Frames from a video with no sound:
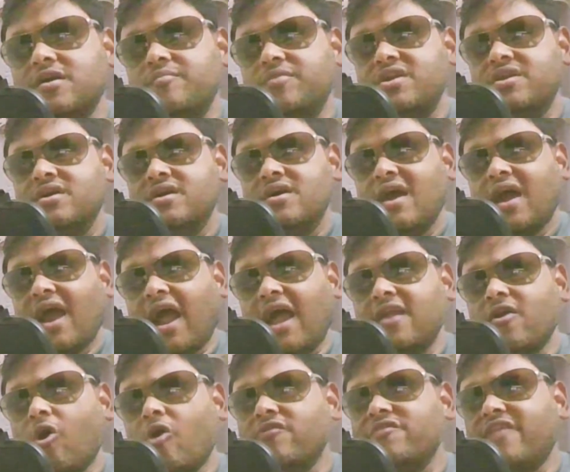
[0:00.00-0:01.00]
Determined.
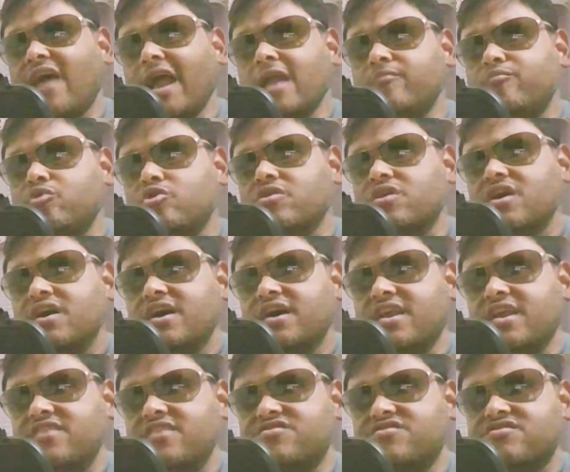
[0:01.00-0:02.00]
And on that book
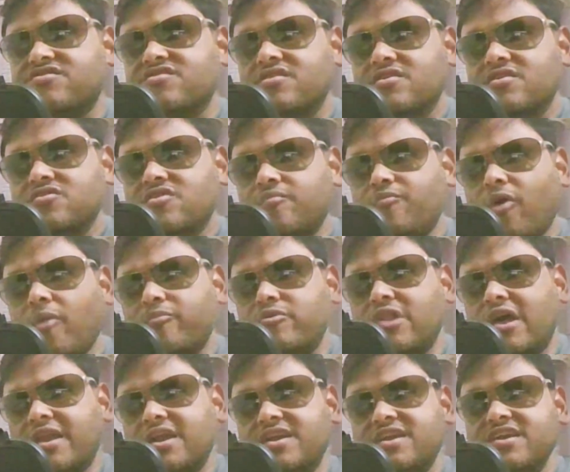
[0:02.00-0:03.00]
rests the
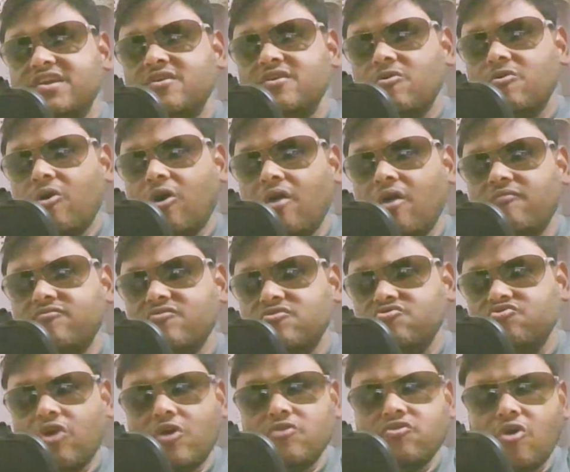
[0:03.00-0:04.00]
popularity
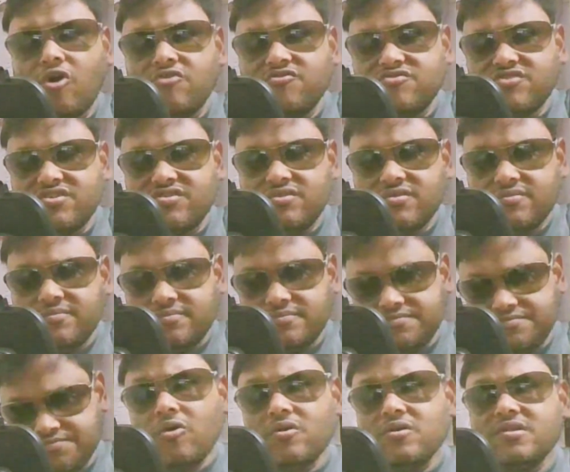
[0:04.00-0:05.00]
of John Austin.
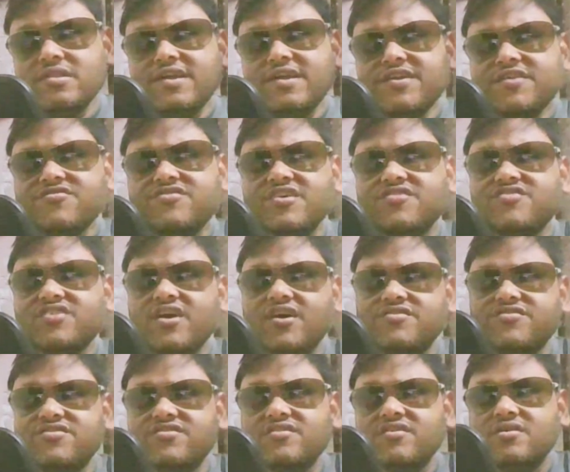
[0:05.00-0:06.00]
Now let us
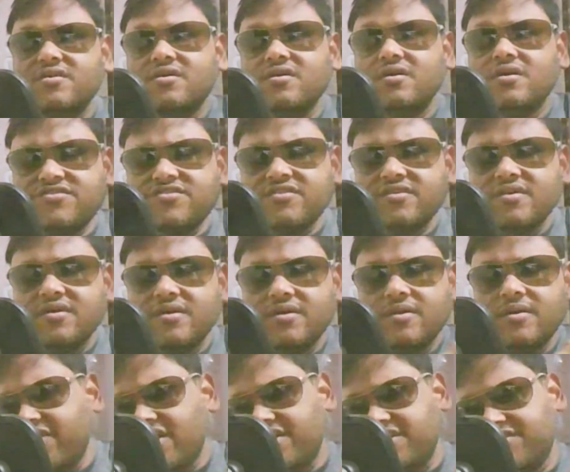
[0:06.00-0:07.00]
discuss his
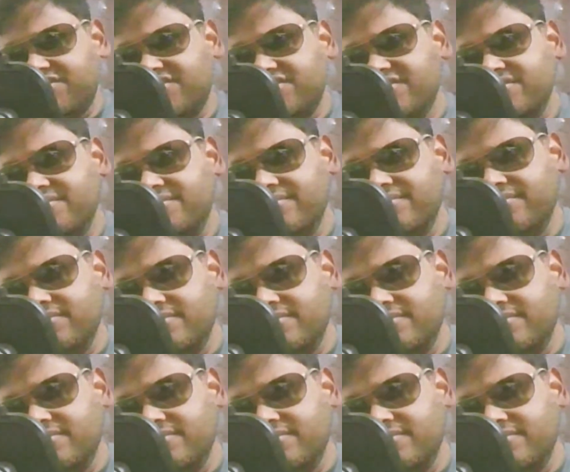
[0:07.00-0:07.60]
methods.